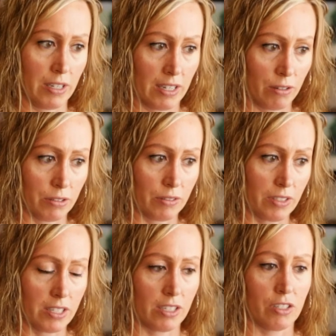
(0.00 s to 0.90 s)
he got a hold of
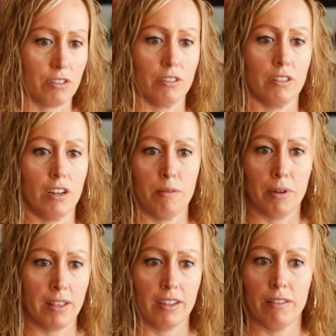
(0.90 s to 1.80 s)
his sister-in-law, and
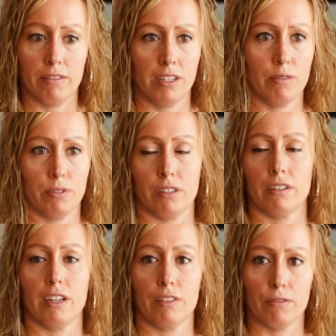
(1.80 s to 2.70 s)
by then he was
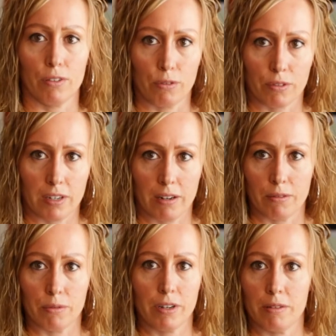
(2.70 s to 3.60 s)
already on the phone with nine
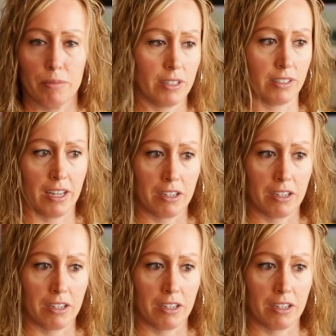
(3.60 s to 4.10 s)
one one because I